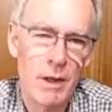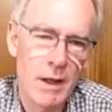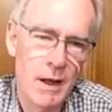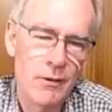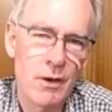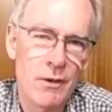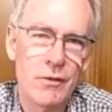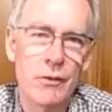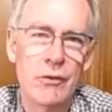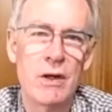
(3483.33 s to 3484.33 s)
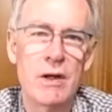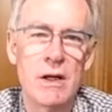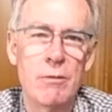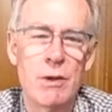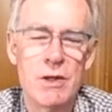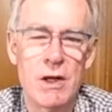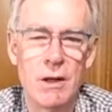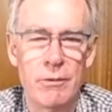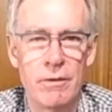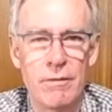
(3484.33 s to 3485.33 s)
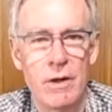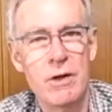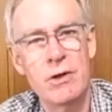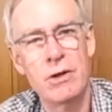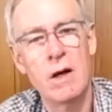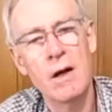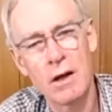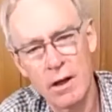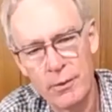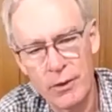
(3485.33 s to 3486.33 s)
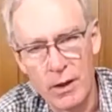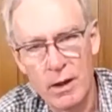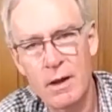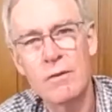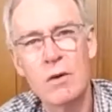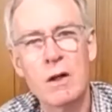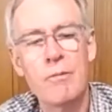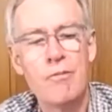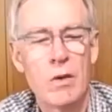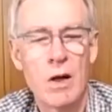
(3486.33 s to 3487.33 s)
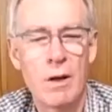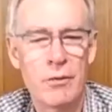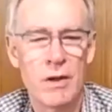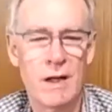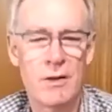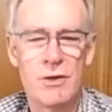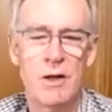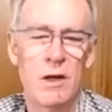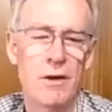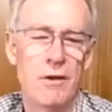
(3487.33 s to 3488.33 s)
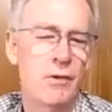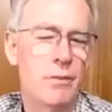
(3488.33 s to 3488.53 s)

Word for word: it has lots of acidity, which keeps it fresh, keeps it lively, keeps it energized.